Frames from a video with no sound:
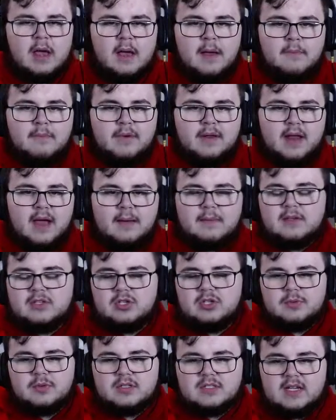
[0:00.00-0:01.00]
But I'm
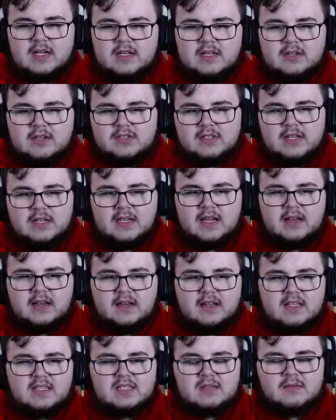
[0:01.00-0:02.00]
super excited to use it again.
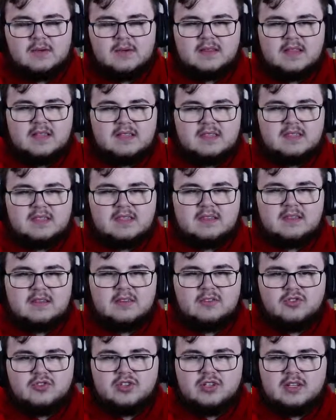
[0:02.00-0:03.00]
It's a mon that's
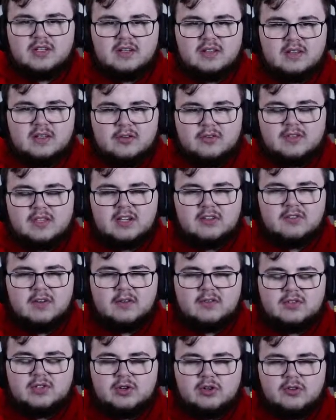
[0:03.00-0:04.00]
usually goes like
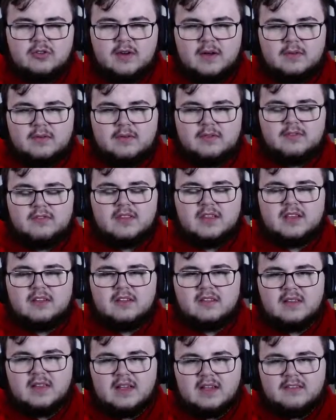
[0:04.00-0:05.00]
round 2 or
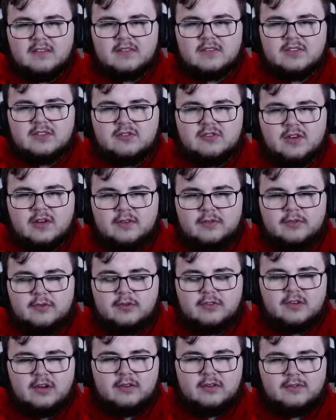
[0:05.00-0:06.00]
late round 2, round 3,
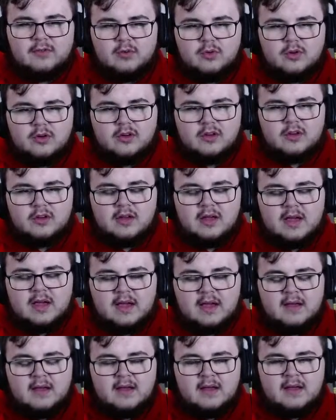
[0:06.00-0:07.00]
round 4.
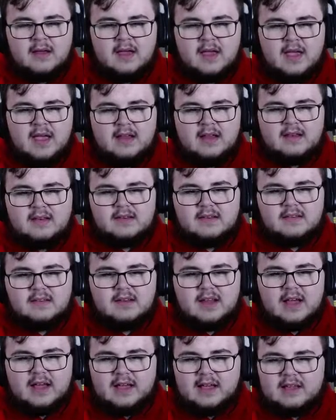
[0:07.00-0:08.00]
And
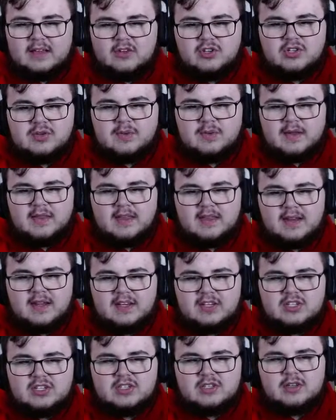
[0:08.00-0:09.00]
usually by then I
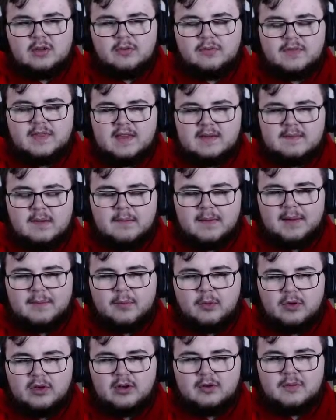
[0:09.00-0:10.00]
just don't think about my
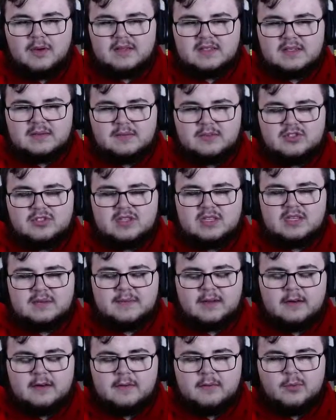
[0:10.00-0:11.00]
bulkier mons. I'm usually thinking
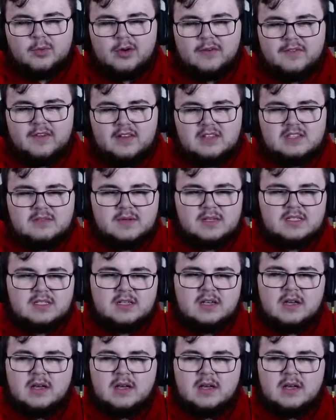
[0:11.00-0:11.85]
about more offensive mons.